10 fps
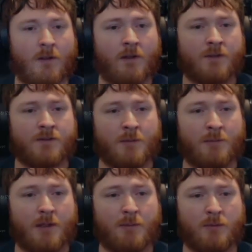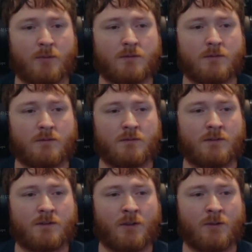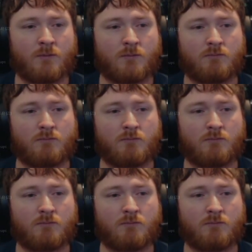Some people don't